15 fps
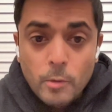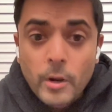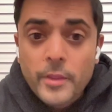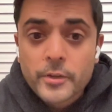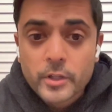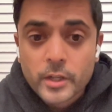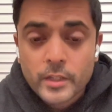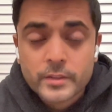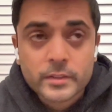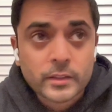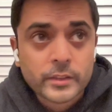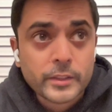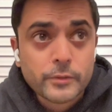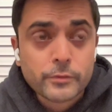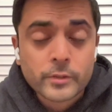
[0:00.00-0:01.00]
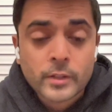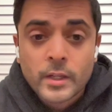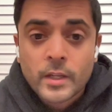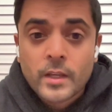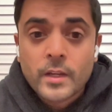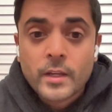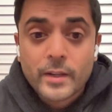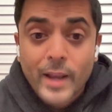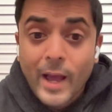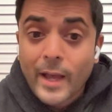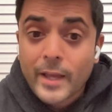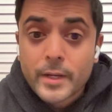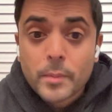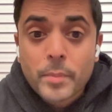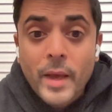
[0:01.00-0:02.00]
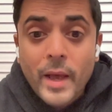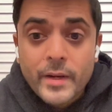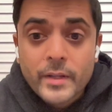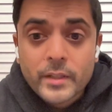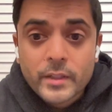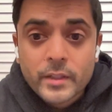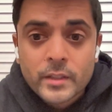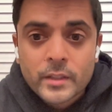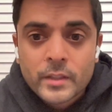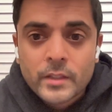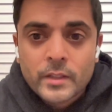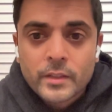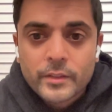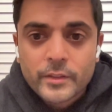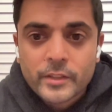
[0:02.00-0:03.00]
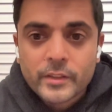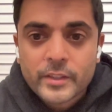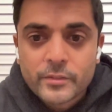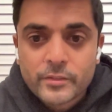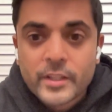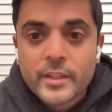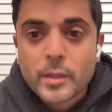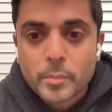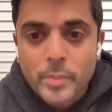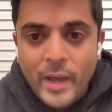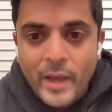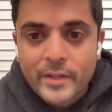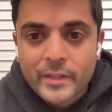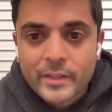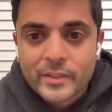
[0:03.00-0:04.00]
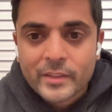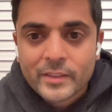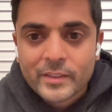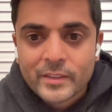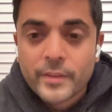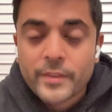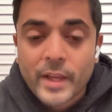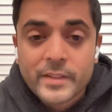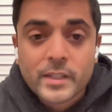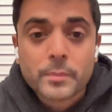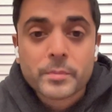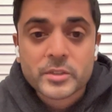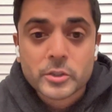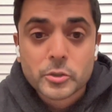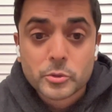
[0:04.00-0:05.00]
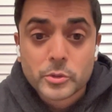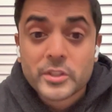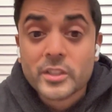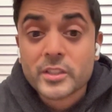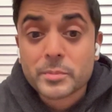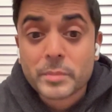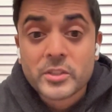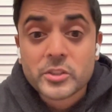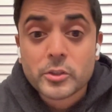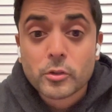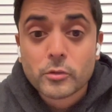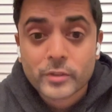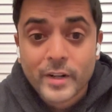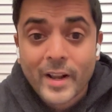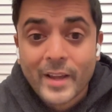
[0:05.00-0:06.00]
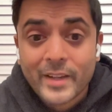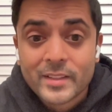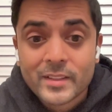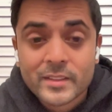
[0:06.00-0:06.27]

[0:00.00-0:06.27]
I'd rather us leave not in a panic than leave in a panic and in that type of situation, especially overnight.